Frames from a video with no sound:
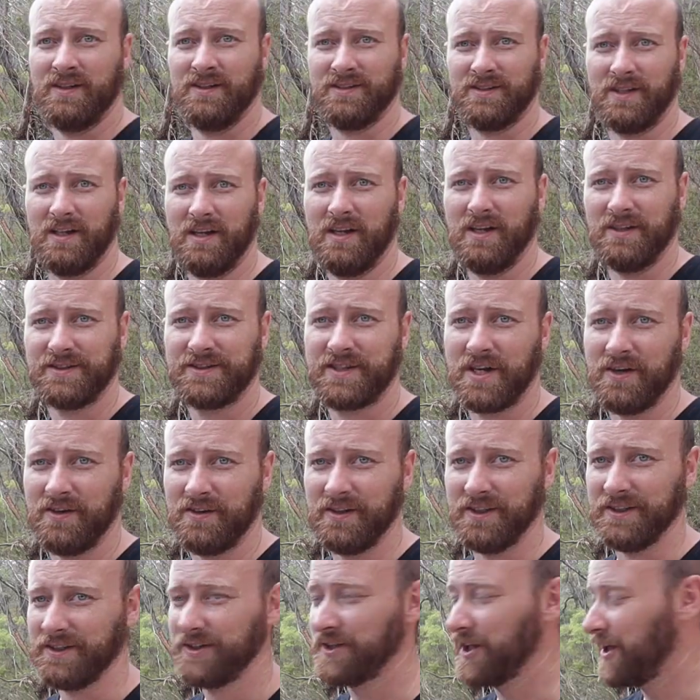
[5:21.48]
So the light's
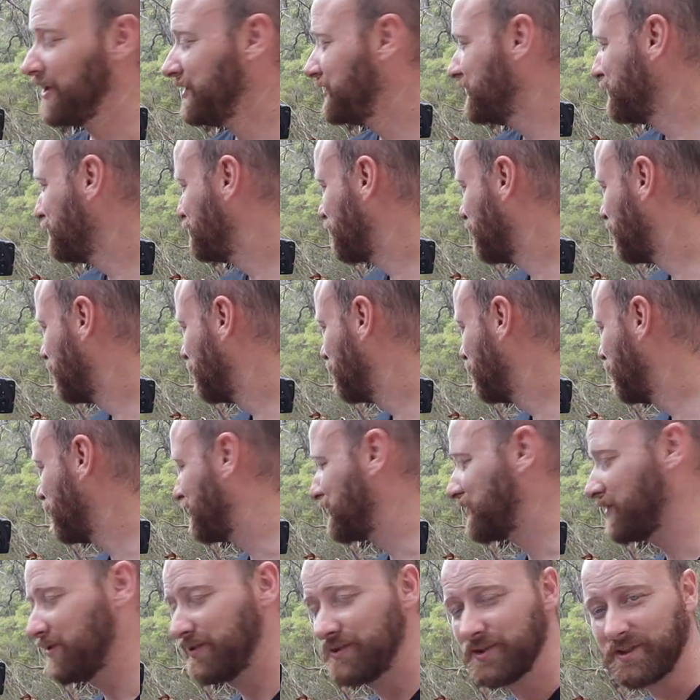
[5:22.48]
currently changing pretty quick,
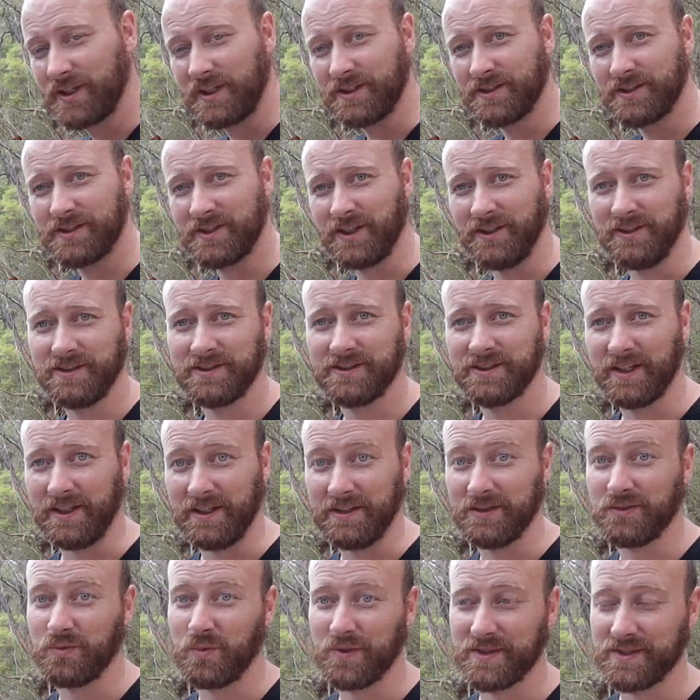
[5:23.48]
so I've just had to change
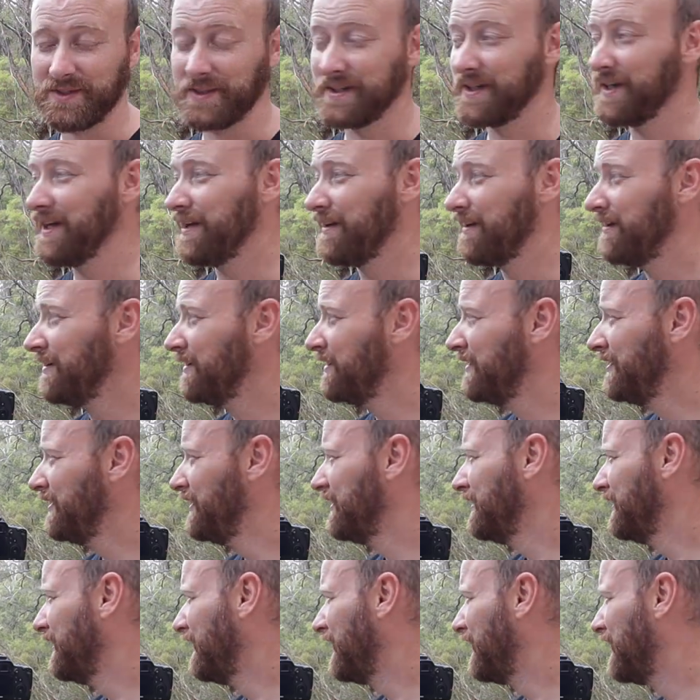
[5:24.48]
settings once again.
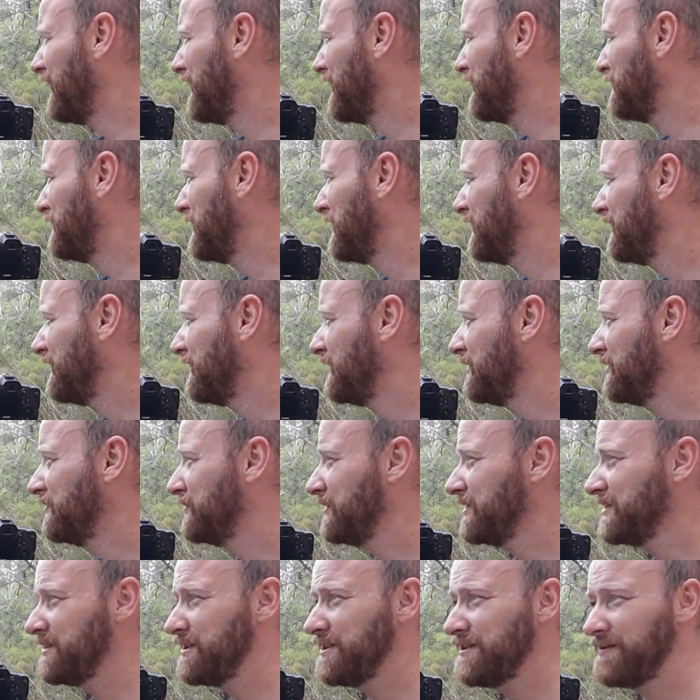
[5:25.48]

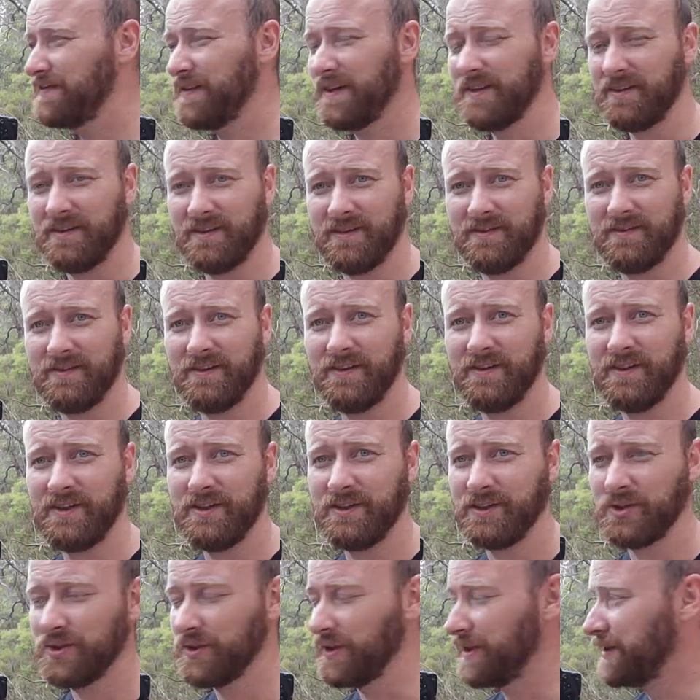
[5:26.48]
This is fun, I'm really
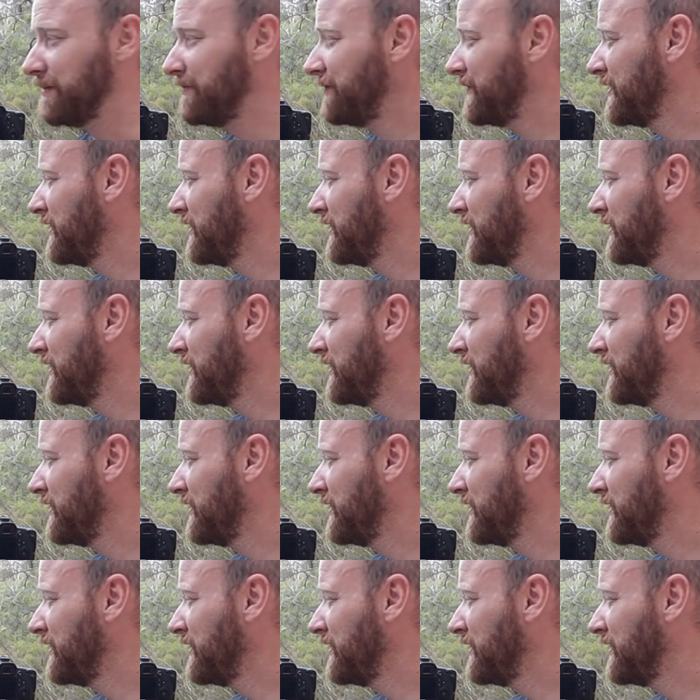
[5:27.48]
enjoying it.